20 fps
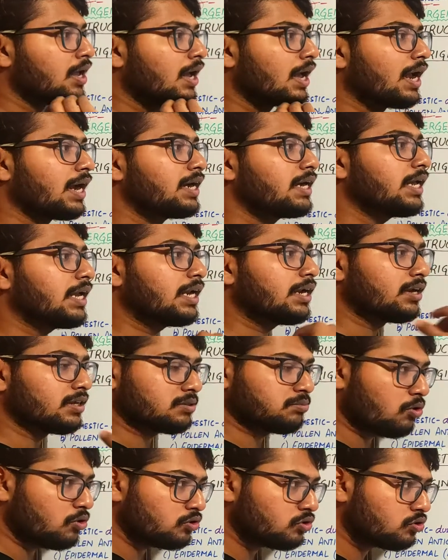and in
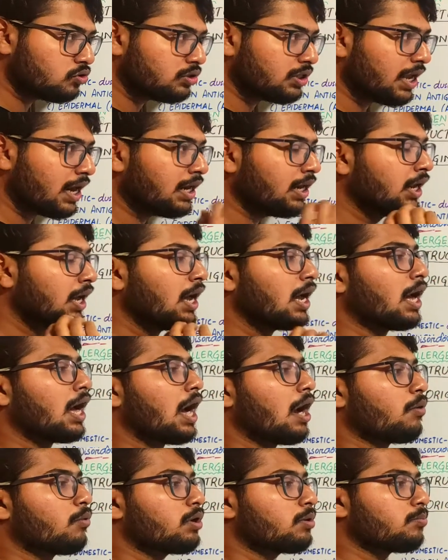response to that,
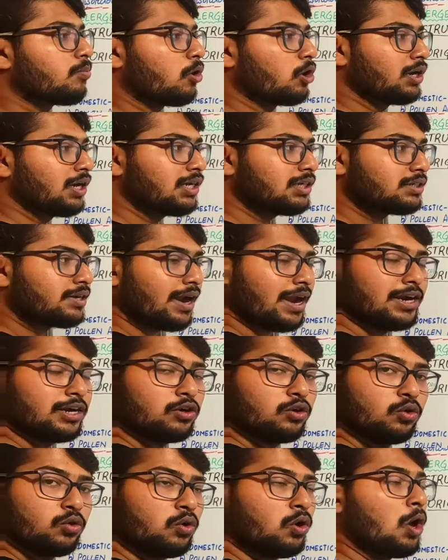our body
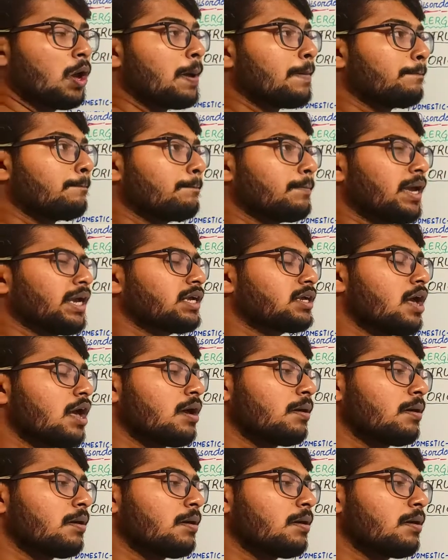tries to make